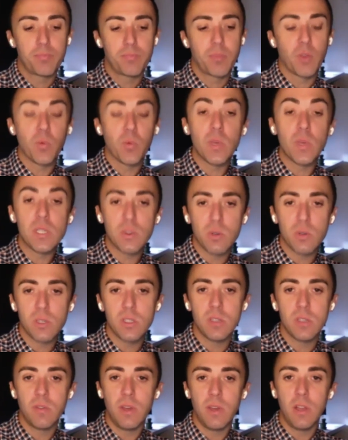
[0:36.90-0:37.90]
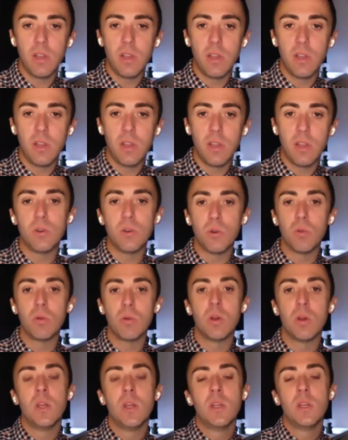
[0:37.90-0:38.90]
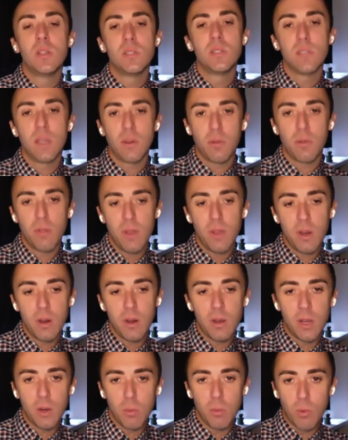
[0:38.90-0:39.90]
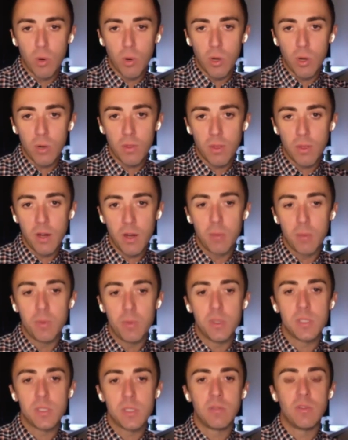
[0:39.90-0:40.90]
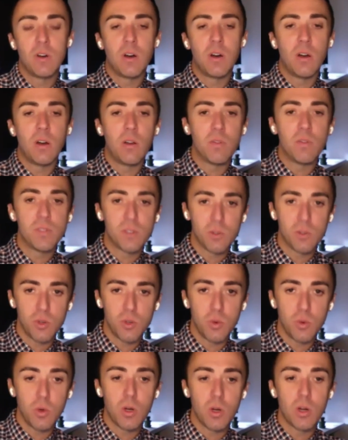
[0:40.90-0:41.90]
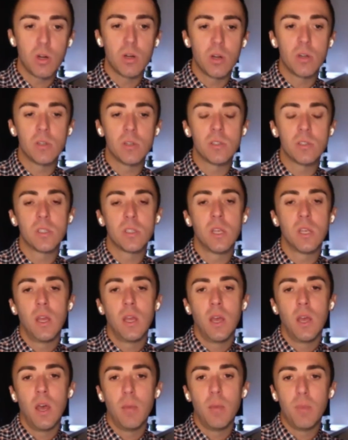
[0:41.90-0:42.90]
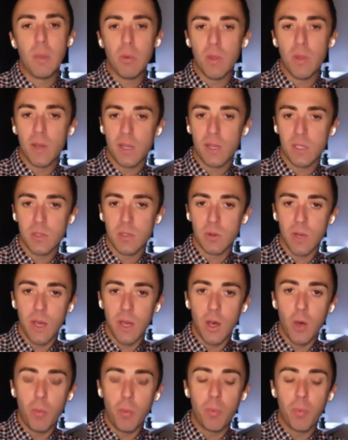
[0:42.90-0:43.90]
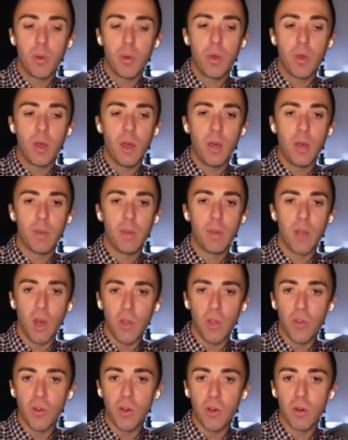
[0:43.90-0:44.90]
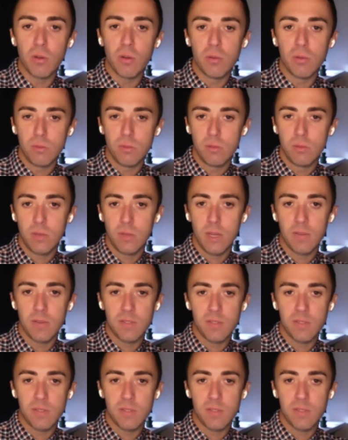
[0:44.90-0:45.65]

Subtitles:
resources available. So more therapists involved, social workers, people that can sort of help in other kind of